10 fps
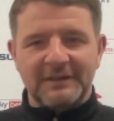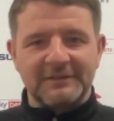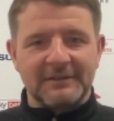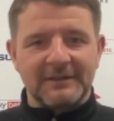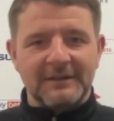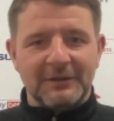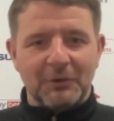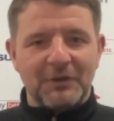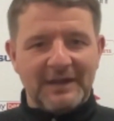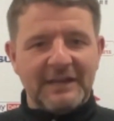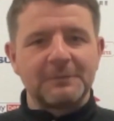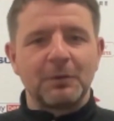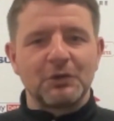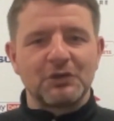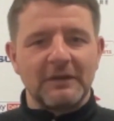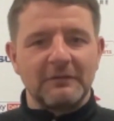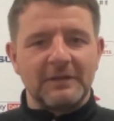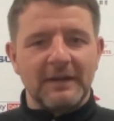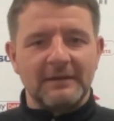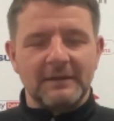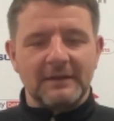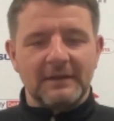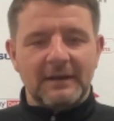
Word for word: sees you know that he needs pushing every day.